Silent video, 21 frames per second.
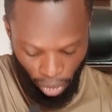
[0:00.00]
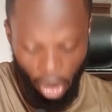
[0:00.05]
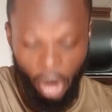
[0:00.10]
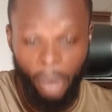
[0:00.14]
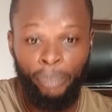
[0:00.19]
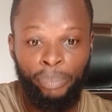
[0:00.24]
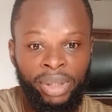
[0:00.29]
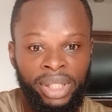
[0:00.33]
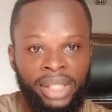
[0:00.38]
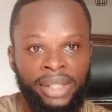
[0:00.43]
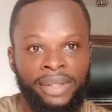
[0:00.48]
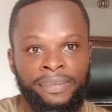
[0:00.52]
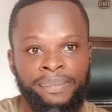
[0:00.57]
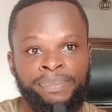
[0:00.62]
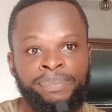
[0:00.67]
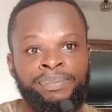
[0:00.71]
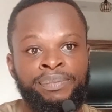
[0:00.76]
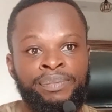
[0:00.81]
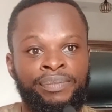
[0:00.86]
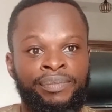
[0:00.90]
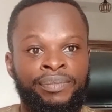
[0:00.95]
company.
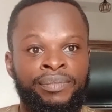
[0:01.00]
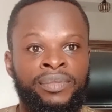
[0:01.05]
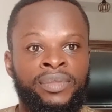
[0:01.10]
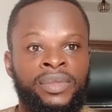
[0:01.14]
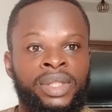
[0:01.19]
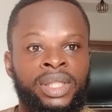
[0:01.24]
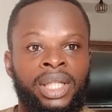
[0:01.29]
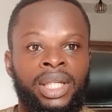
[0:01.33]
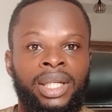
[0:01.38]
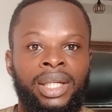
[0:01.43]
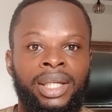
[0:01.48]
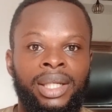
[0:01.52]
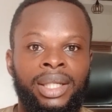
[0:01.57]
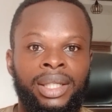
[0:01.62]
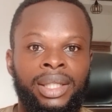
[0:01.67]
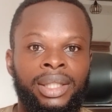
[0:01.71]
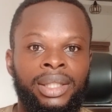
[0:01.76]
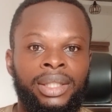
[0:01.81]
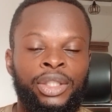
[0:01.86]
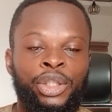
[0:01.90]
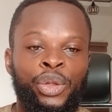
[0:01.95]

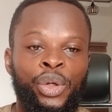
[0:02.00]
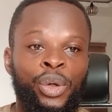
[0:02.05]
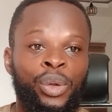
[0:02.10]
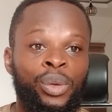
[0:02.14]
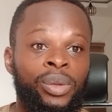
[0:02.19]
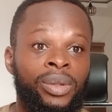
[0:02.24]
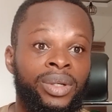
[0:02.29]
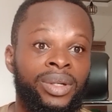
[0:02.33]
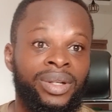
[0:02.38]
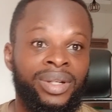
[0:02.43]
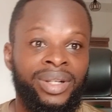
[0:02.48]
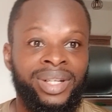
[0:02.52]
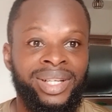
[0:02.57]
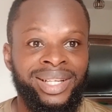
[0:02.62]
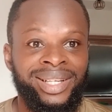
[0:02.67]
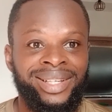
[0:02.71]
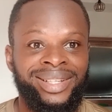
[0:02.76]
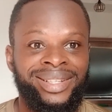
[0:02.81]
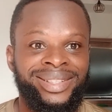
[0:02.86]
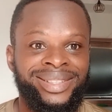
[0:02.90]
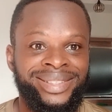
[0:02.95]
You know,
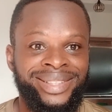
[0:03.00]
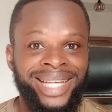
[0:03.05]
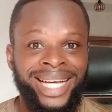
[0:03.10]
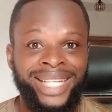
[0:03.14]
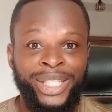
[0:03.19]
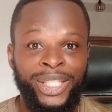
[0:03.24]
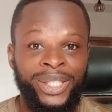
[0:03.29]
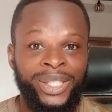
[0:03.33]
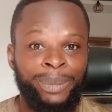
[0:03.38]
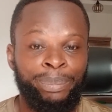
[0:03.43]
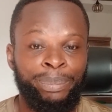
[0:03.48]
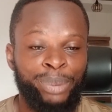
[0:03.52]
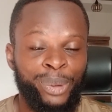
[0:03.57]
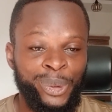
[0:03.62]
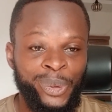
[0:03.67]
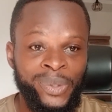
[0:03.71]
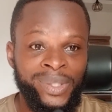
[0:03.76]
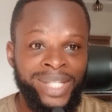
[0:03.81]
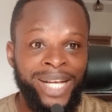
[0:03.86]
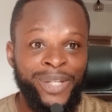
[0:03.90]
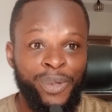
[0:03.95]
they are the
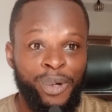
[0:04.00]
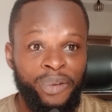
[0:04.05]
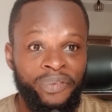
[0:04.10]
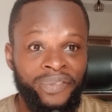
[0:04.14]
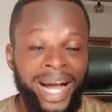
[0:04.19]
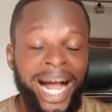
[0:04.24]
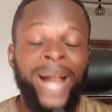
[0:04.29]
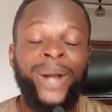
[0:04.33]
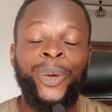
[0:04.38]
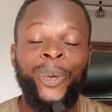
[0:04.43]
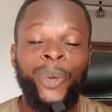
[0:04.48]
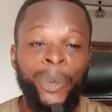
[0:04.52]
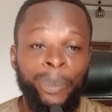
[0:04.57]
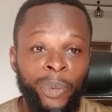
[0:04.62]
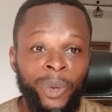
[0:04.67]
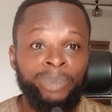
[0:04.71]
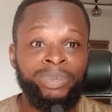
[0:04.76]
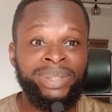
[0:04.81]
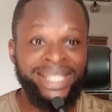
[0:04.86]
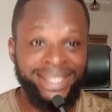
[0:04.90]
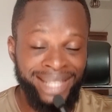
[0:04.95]
producers of
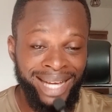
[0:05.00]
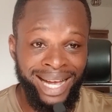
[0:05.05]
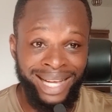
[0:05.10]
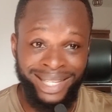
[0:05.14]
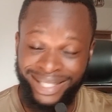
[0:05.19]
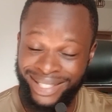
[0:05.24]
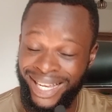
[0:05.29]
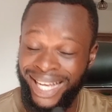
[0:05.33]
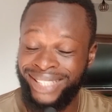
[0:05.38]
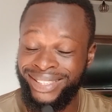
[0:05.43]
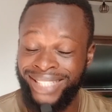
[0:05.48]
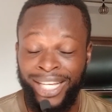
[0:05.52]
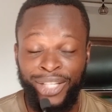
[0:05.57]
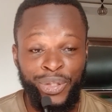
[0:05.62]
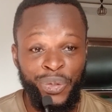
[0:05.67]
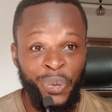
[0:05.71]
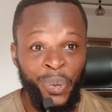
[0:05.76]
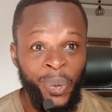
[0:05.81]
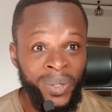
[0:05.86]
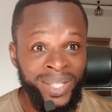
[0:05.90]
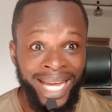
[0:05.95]
Alomo bitters, and
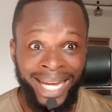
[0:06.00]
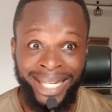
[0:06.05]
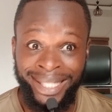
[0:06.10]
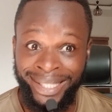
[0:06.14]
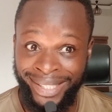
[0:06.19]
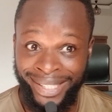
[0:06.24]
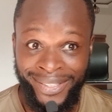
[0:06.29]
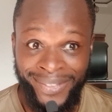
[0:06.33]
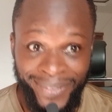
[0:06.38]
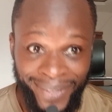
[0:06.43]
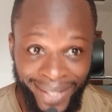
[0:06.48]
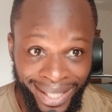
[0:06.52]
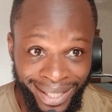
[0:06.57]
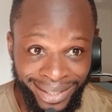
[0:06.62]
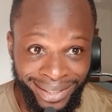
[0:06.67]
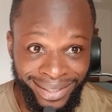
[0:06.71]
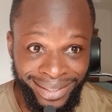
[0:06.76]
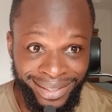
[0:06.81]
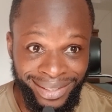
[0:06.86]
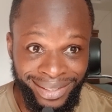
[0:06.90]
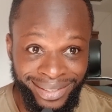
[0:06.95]
there's no
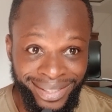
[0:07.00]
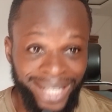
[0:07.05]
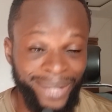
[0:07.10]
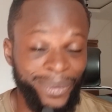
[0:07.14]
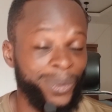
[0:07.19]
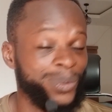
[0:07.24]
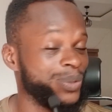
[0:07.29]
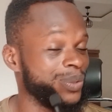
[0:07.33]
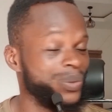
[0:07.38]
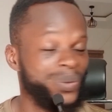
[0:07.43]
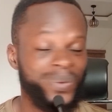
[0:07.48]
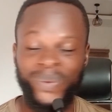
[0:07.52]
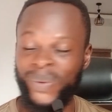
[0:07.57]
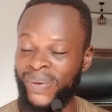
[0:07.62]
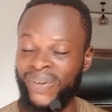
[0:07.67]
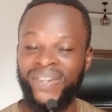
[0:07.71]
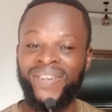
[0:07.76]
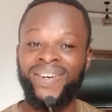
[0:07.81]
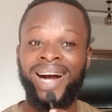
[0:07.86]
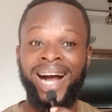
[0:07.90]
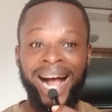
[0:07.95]
Nigerian that doesn't
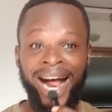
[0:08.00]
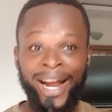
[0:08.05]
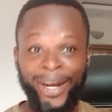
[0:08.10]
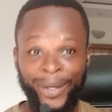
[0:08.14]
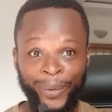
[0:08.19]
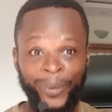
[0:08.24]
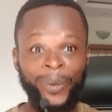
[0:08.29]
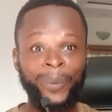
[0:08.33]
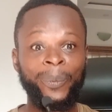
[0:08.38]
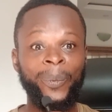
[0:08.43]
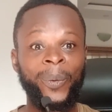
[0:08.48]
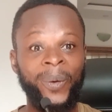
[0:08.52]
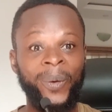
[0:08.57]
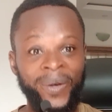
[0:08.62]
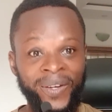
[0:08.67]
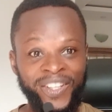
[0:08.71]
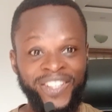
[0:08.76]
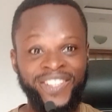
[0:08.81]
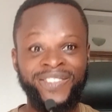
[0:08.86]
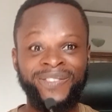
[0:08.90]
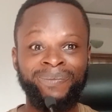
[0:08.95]
know
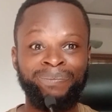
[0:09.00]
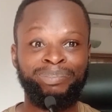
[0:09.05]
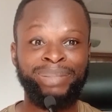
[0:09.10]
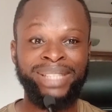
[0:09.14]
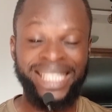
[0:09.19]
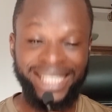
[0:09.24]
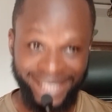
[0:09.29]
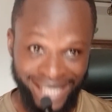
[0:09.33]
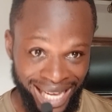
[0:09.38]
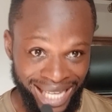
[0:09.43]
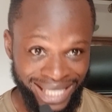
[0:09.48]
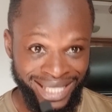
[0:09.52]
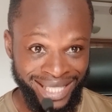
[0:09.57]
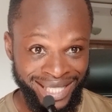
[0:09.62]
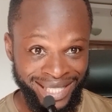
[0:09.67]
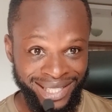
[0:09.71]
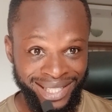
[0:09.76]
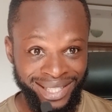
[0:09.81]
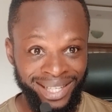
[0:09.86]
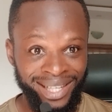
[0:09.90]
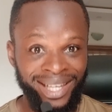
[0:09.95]
Alomo
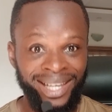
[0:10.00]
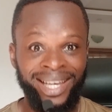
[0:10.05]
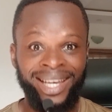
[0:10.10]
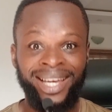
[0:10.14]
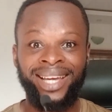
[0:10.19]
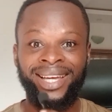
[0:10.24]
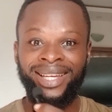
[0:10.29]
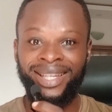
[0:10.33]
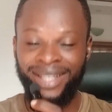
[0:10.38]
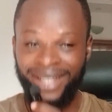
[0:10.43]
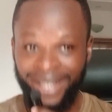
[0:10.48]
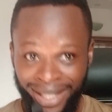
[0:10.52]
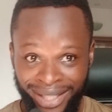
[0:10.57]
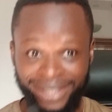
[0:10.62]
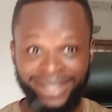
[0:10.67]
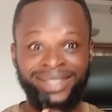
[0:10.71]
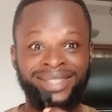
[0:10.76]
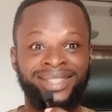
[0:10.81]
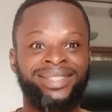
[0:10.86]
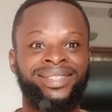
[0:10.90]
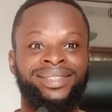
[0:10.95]
bitters.
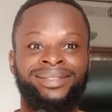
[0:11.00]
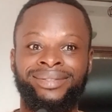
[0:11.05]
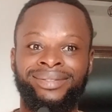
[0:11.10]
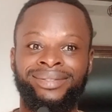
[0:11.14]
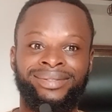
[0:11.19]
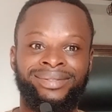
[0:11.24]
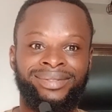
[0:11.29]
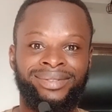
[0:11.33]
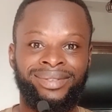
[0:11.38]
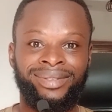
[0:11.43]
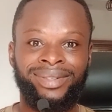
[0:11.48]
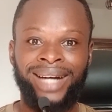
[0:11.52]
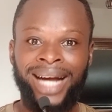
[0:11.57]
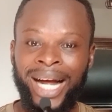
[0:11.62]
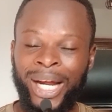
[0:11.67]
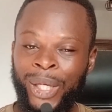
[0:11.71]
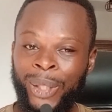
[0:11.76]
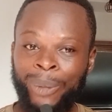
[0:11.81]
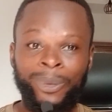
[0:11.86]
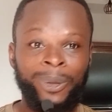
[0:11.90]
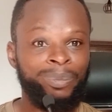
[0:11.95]
Hey,
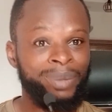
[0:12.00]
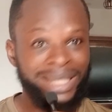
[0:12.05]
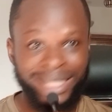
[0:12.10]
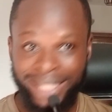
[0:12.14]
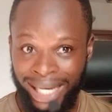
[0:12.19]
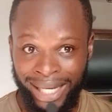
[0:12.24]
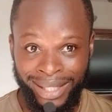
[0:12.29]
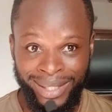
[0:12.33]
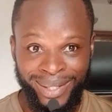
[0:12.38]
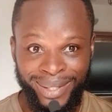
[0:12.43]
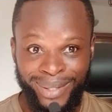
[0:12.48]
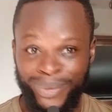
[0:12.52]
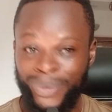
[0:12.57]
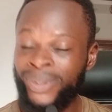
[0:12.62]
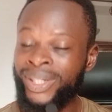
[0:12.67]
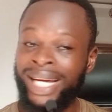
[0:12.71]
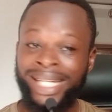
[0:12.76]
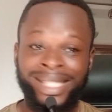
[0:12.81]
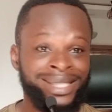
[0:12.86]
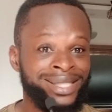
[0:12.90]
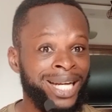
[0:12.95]
Alomo bitters,
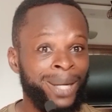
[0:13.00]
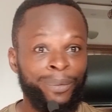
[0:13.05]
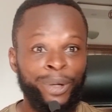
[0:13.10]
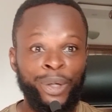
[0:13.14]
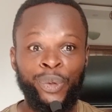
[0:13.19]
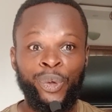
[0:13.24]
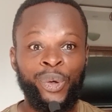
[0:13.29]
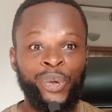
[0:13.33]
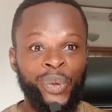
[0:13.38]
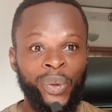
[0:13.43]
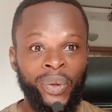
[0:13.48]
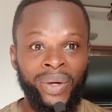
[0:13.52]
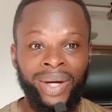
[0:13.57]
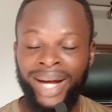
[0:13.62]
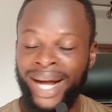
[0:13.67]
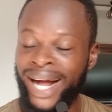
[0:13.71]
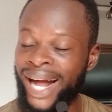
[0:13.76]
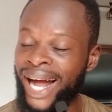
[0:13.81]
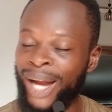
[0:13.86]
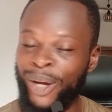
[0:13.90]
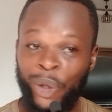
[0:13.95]
no Nigerian will know
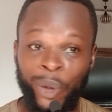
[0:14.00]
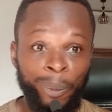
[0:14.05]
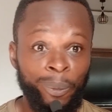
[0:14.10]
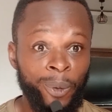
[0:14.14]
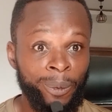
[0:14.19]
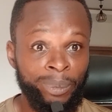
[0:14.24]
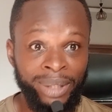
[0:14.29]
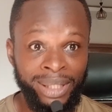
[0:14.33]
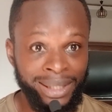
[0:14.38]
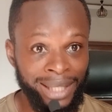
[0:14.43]
Alomo